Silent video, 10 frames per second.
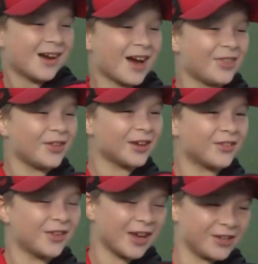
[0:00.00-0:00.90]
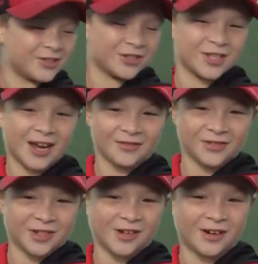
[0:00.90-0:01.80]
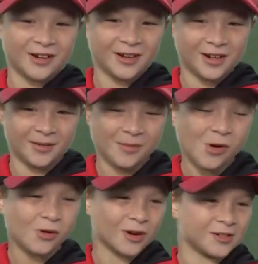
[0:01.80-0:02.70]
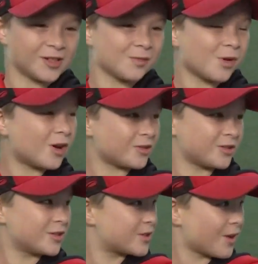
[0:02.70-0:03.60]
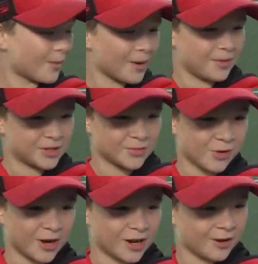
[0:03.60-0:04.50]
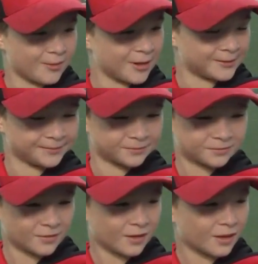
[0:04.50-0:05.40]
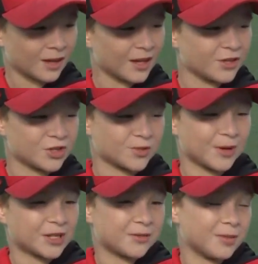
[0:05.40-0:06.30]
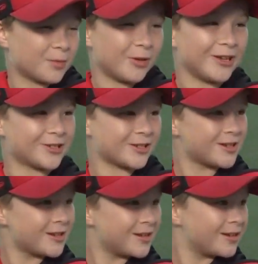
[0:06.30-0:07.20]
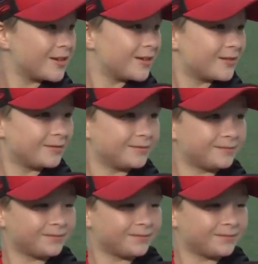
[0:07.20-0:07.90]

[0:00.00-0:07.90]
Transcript: I think they just have to uh, hold on to the ball since there might be some rain coming and just make some big plays. Awesome.